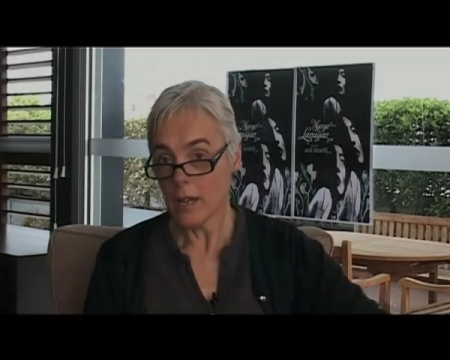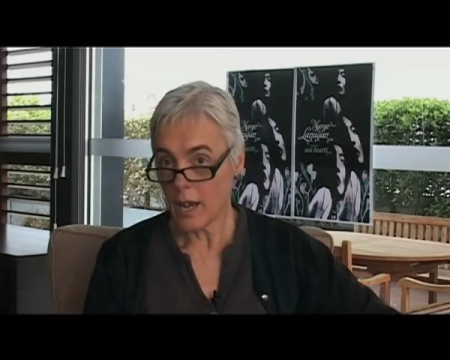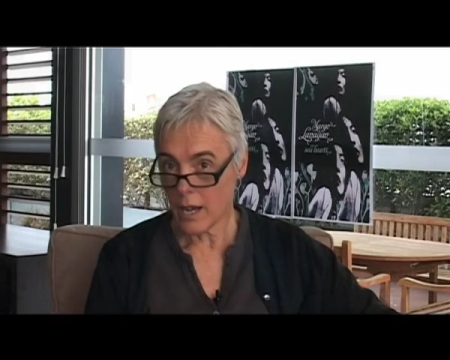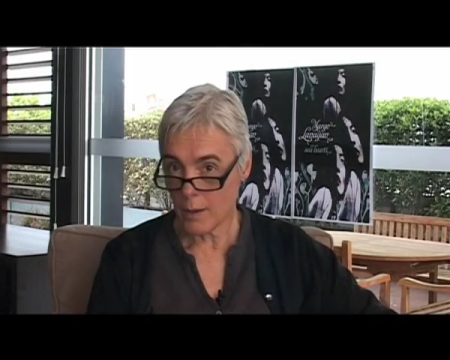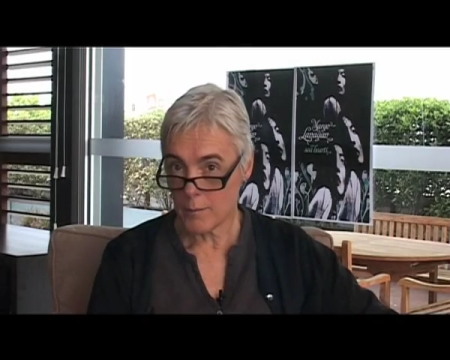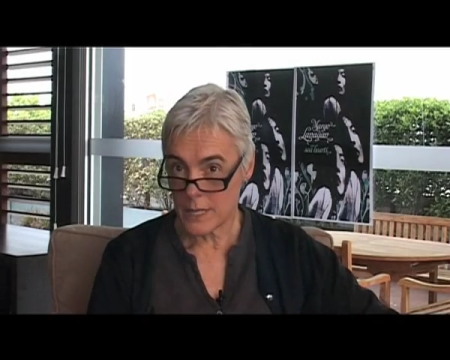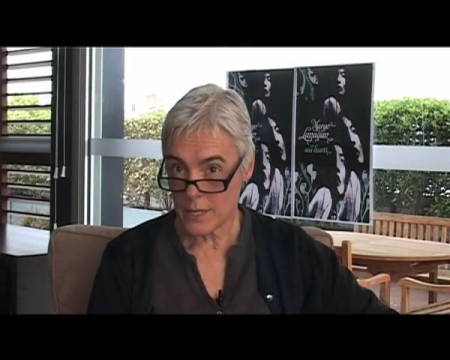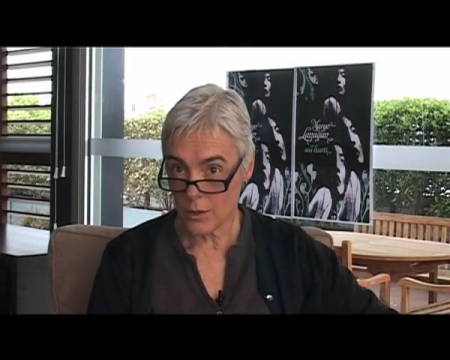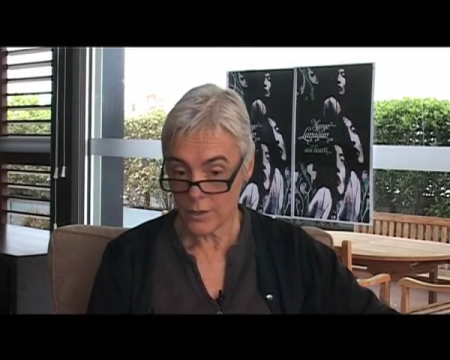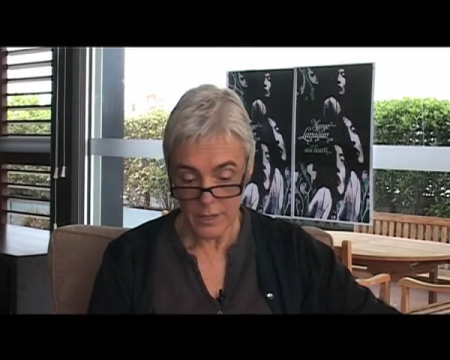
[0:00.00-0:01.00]
I've been
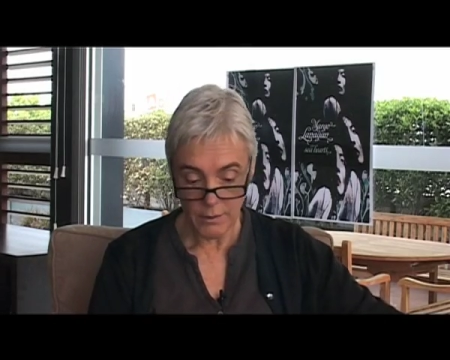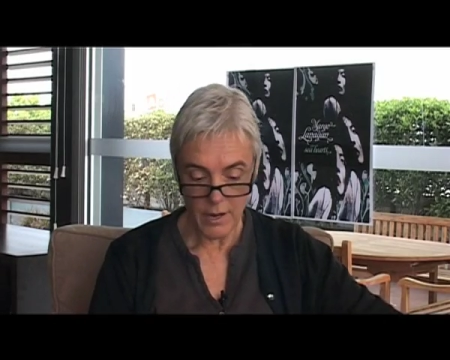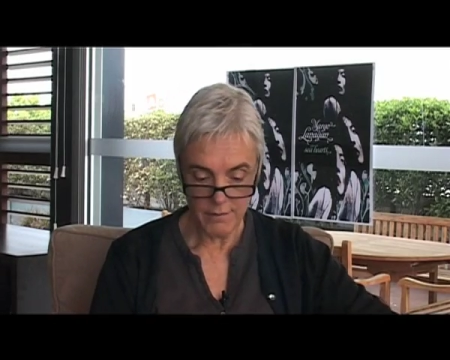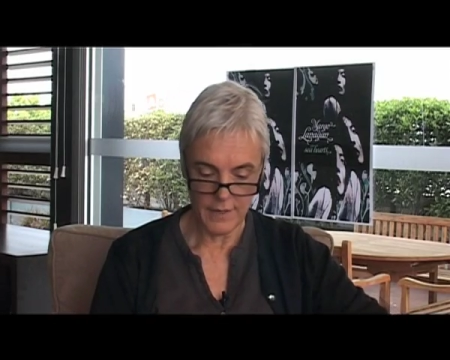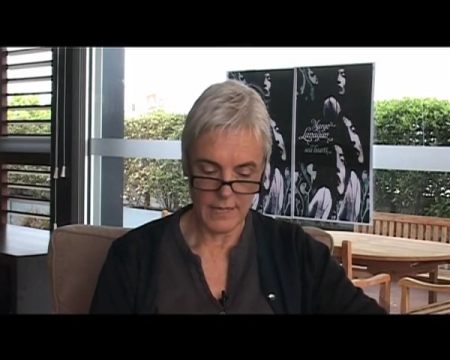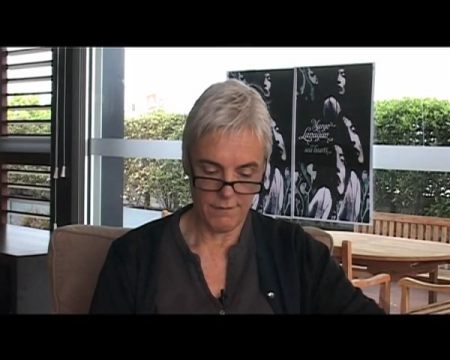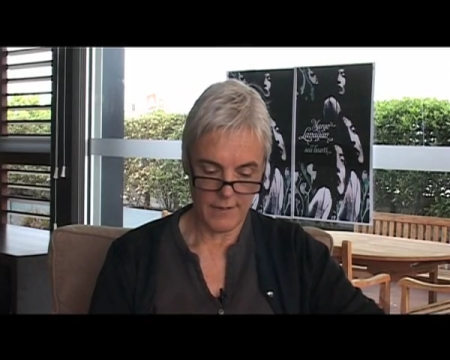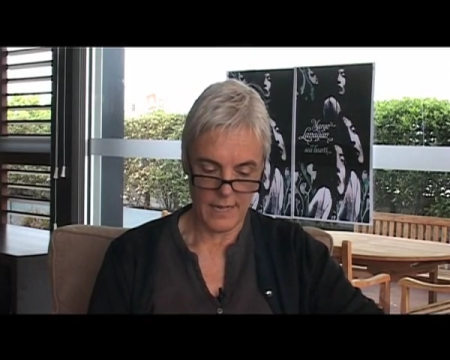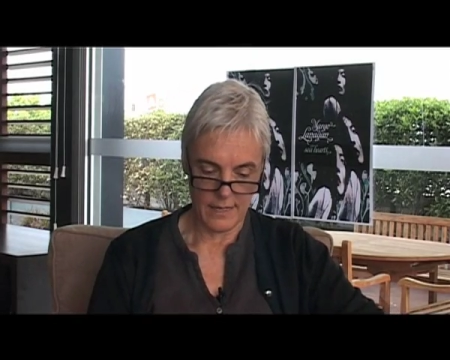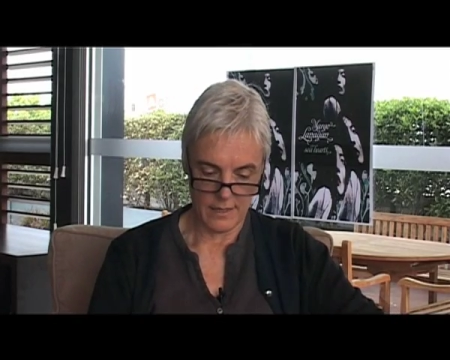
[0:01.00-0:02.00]
told that I write fairly
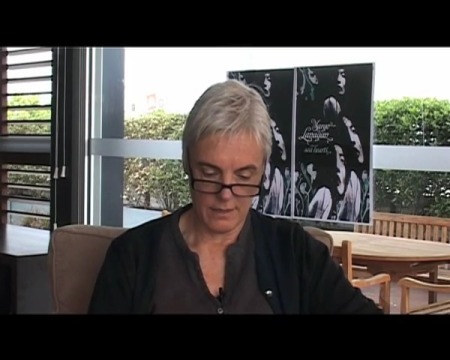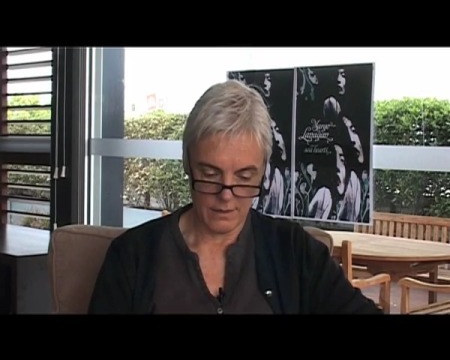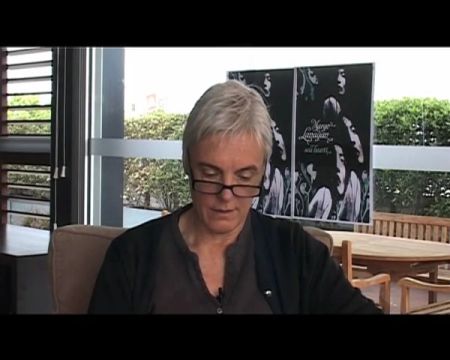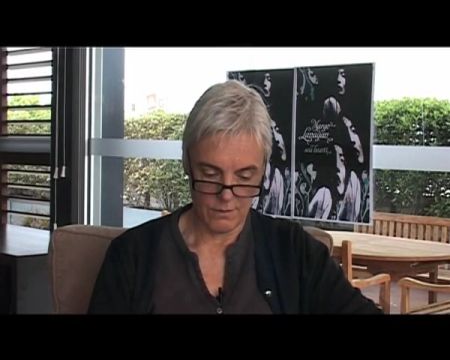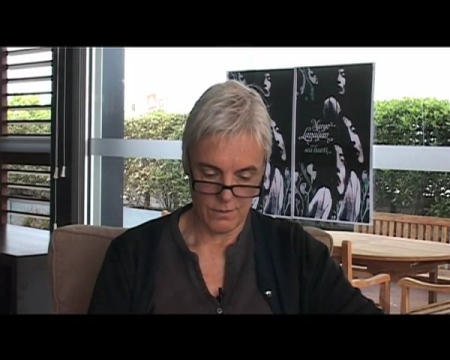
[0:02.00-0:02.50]
fast.